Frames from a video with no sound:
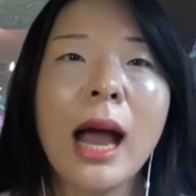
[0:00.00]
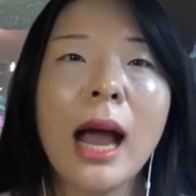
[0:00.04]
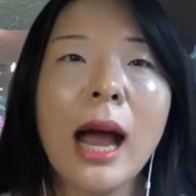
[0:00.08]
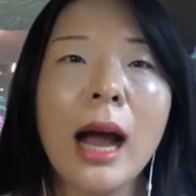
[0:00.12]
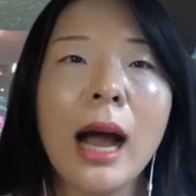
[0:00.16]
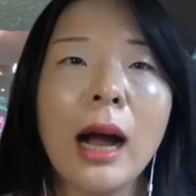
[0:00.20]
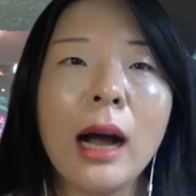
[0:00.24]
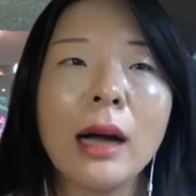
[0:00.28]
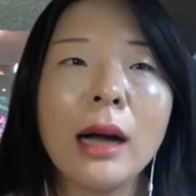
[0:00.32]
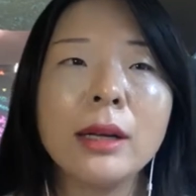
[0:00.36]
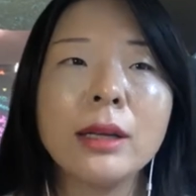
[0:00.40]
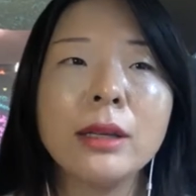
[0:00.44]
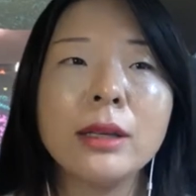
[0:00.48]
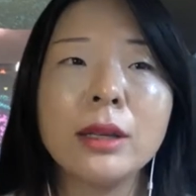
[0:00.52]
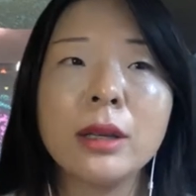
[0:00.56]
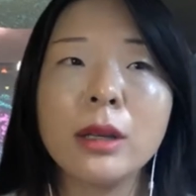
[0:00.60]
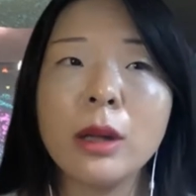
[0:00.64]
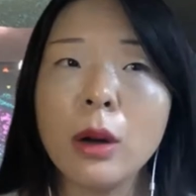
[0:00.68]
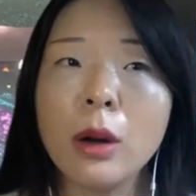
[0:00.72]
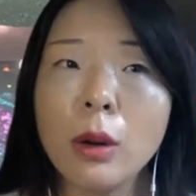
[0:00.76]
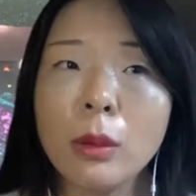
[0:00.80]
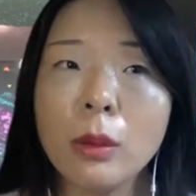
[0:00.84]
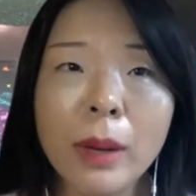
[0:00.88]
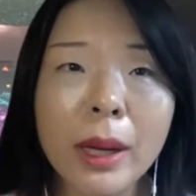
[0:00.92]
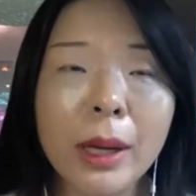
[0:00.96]

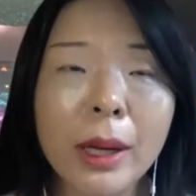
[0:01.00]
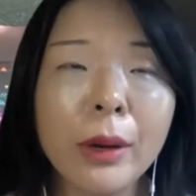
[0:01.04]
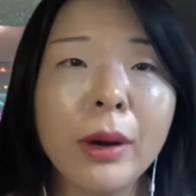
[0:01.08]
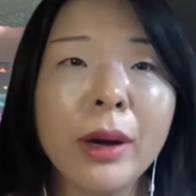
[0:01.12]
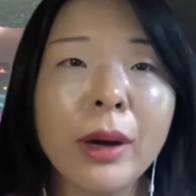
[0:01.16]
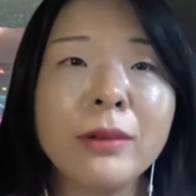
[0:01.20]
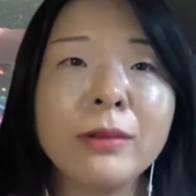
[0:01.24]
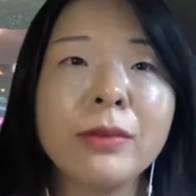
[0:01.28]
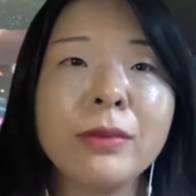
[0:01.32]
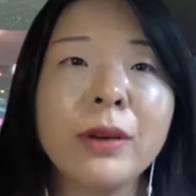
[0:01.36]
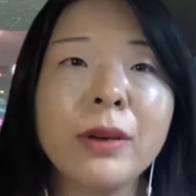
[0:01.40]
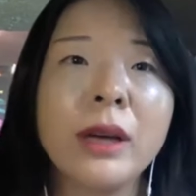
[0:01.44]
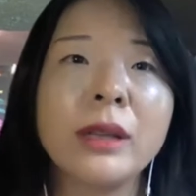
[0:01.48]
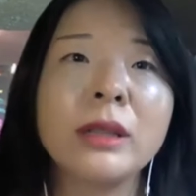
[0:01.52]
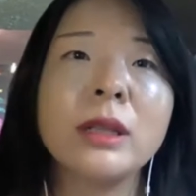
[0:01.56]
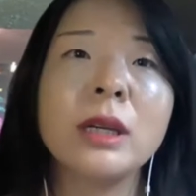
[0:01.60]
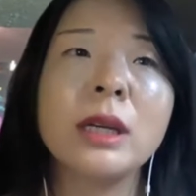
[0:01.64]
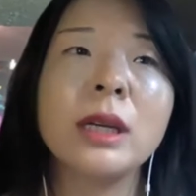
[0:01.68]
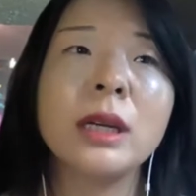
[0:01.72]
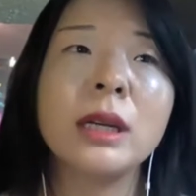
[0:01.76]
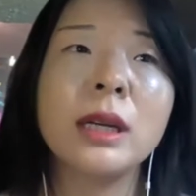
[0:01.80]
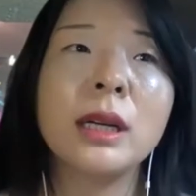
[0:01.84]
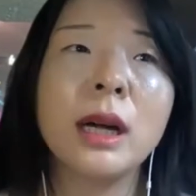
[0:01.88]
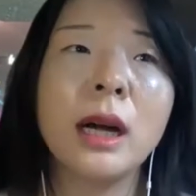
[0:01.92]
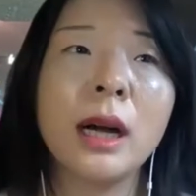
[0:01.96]
My
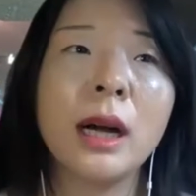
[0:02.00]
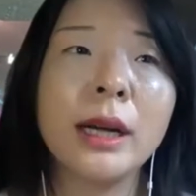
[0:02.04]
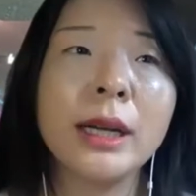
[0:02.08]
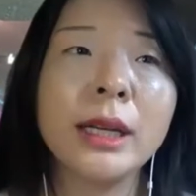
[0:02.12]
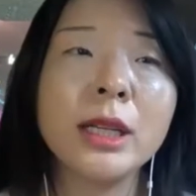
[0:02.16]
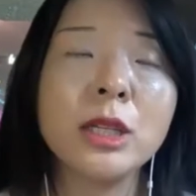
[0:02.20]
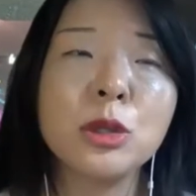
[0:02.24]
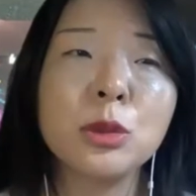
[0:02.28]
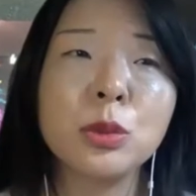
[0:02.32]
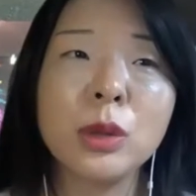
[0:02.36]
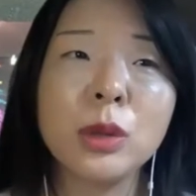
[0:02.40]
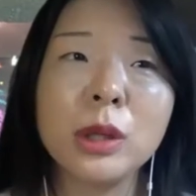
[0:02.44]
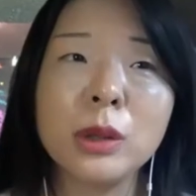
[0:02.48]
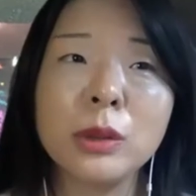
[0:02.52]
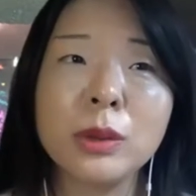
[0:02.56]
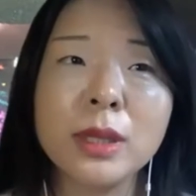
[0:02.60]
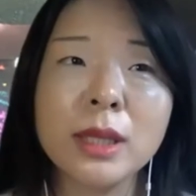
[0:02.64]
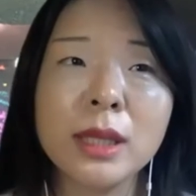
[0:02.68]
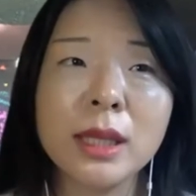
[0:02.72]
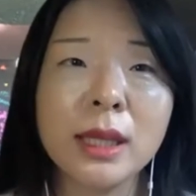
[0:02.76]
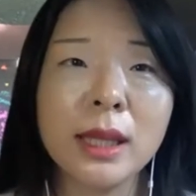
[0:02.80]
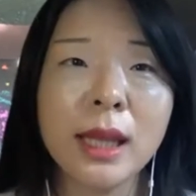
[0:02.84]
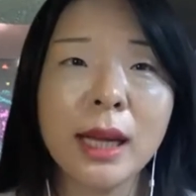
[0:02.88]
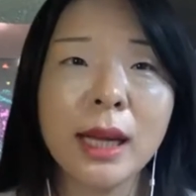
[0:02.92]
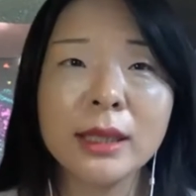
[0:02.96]
grandfather, his work was
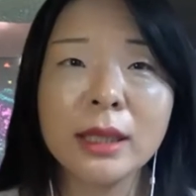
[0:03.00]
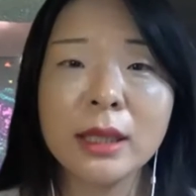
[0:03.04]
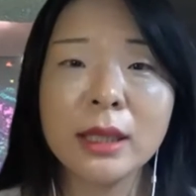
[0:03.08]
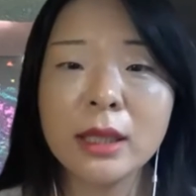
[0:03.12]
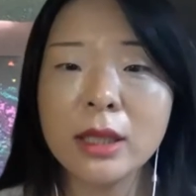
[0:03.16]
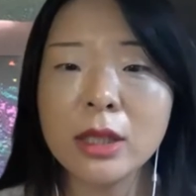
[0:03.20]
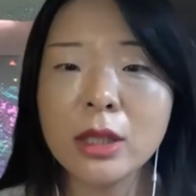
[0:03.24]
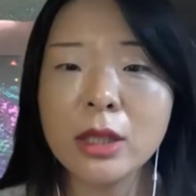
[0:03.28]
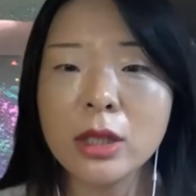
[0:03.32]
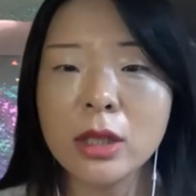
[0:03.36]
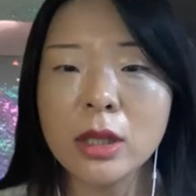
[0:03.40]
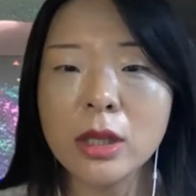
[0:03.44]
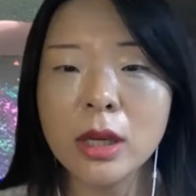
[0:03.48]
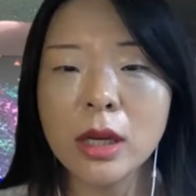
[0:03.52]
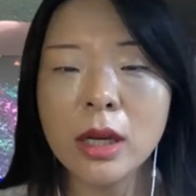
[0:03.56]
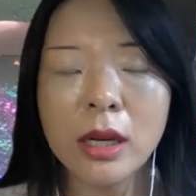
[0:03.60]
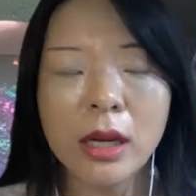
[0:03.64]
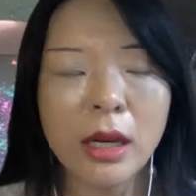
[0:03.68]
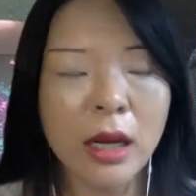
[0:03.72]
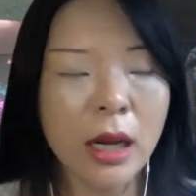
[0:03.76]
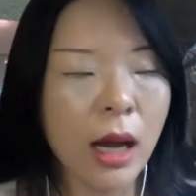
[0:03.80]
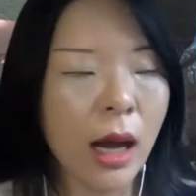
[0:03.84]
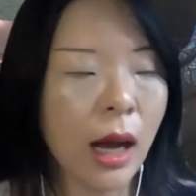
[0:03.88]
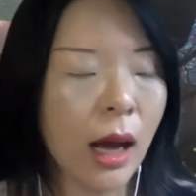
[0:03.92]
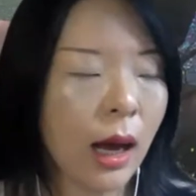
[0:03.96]
collected in
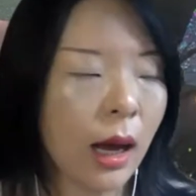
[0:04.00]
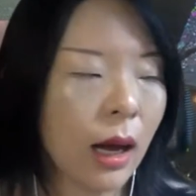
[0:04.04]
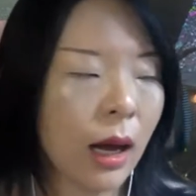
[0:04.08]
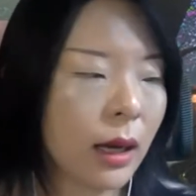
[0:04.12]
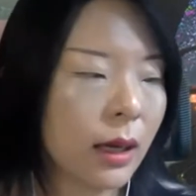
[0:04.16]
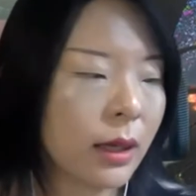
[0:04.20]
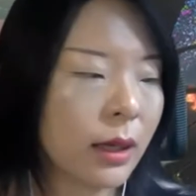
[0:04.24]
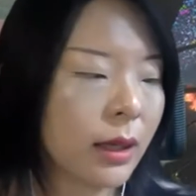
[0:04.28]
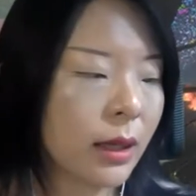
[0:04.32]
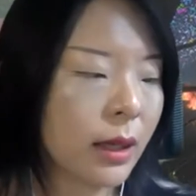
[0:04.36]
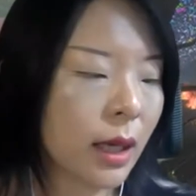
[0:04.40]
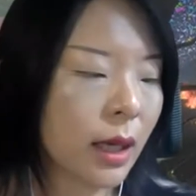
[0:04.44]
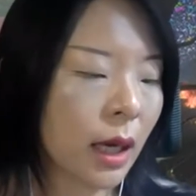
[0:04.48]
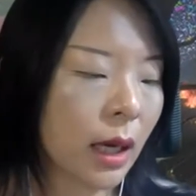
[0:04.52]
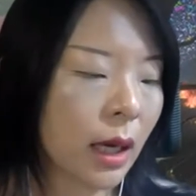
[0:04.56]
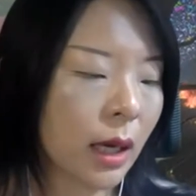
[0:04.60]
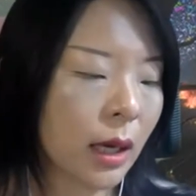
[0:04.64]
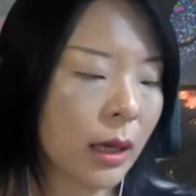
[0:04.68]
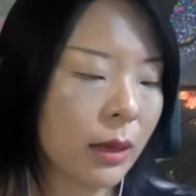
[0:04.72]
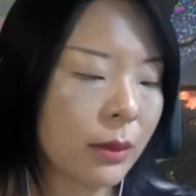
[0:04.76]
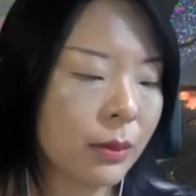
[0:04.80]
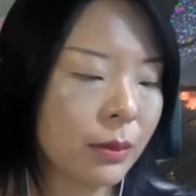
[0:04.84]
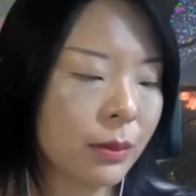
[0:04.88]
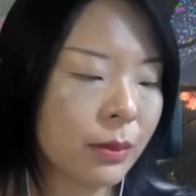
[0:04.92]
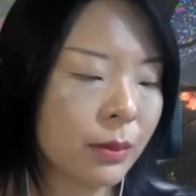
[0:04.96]

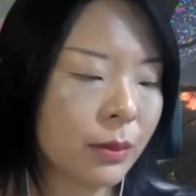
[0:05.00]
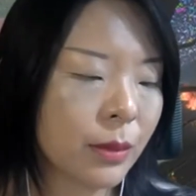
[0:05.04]
the